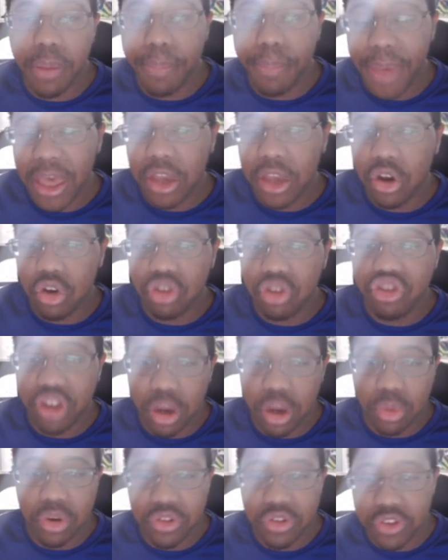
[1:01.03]
Baker,
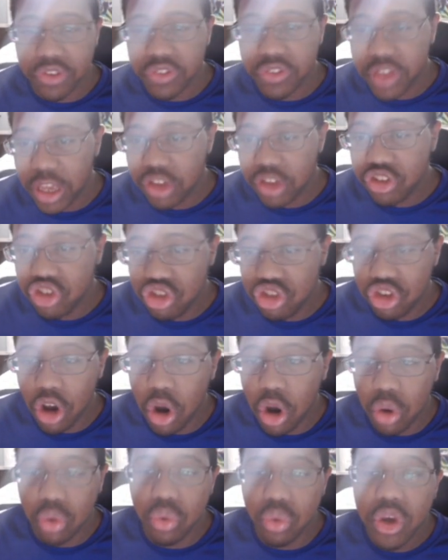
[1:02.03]
January 6th case,
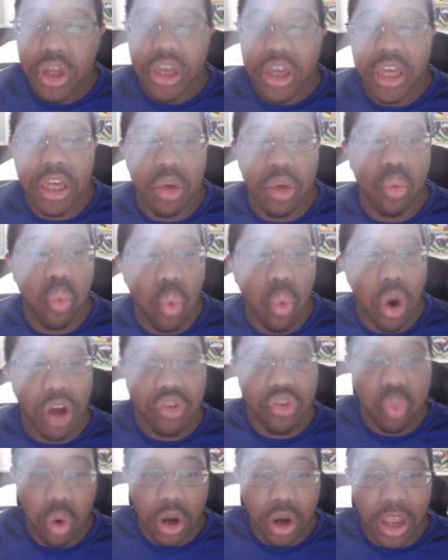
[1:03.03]
show he
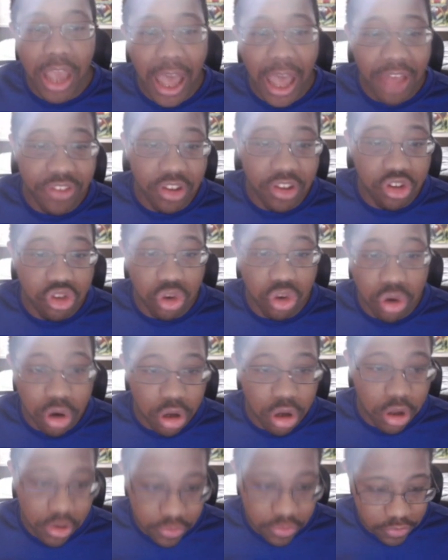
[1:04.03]
was working as a
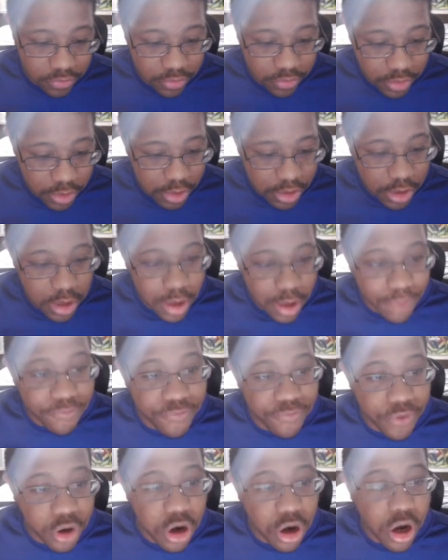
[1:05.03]
journalist.
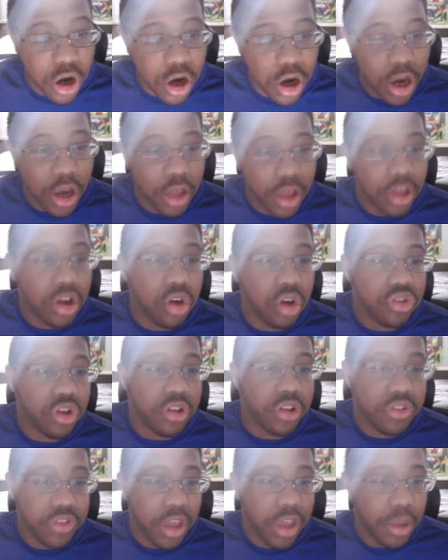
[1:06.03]
It goes on
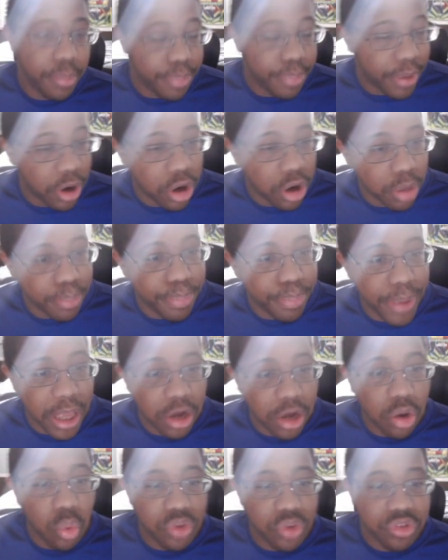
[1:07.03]
to say,
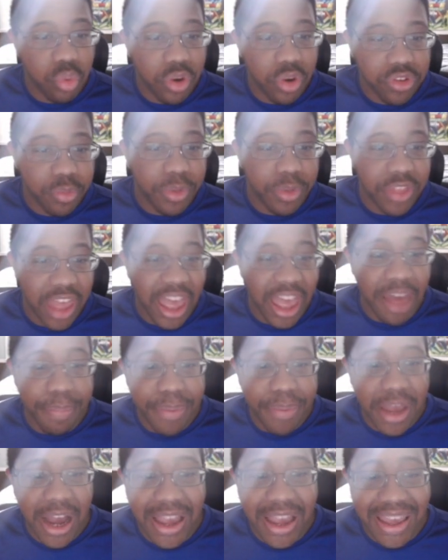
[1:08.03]
Baker was arrested by the
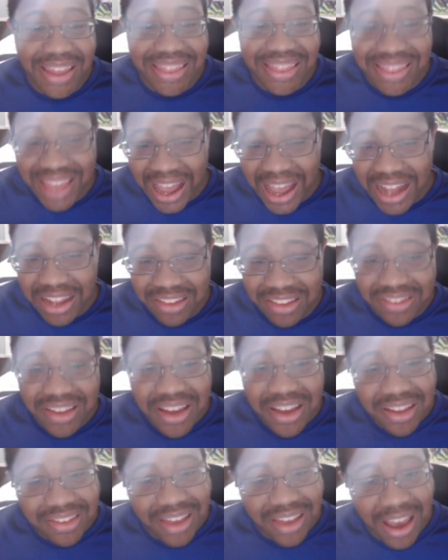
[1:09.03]
FBI in Dallas,
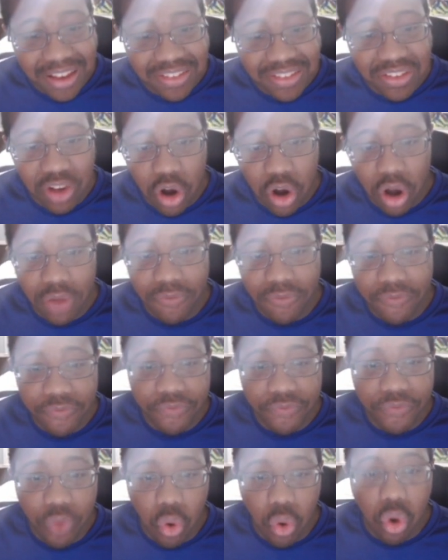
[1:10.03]
Texas on
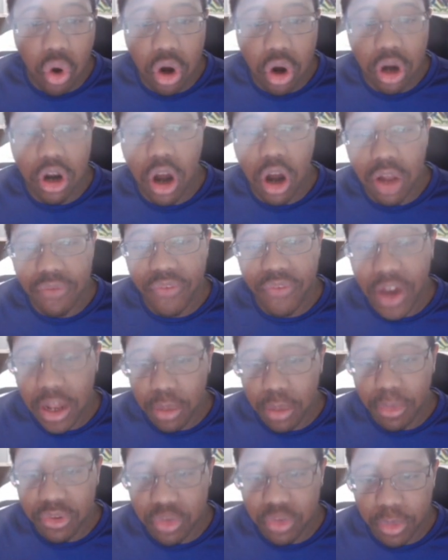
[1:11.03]
4
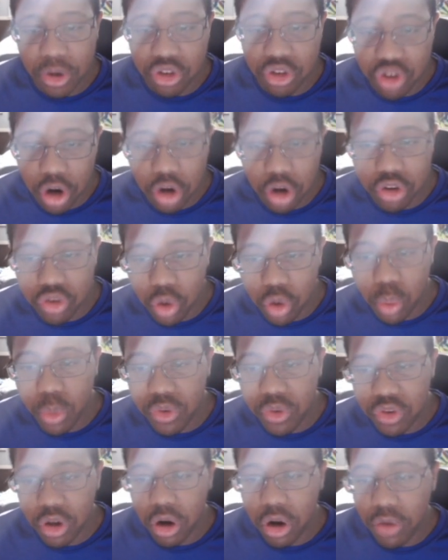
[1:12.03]
nonviolent misdemeanor charges over
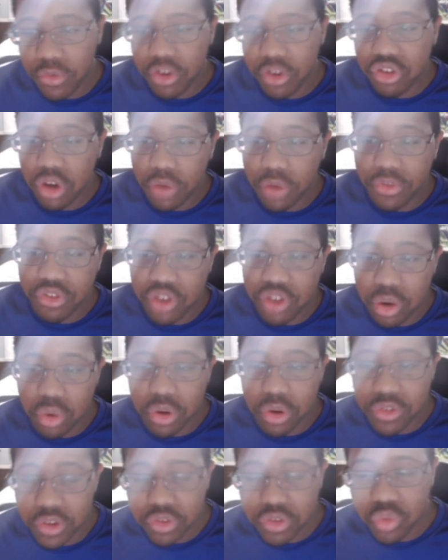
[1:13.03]
his coverage of the
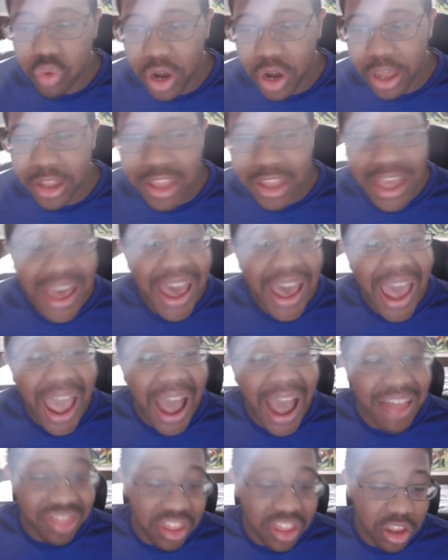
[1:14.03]
January 6th riot
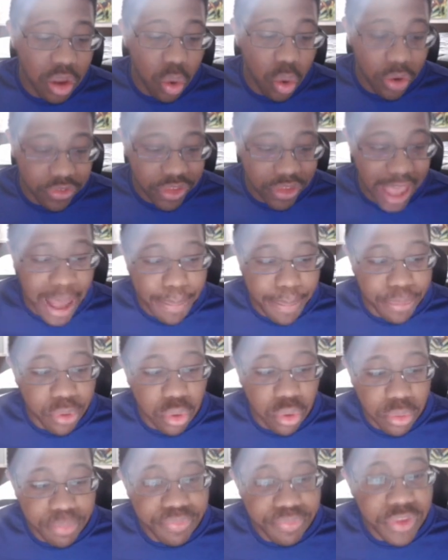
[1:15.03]
at the U.S. Capitol.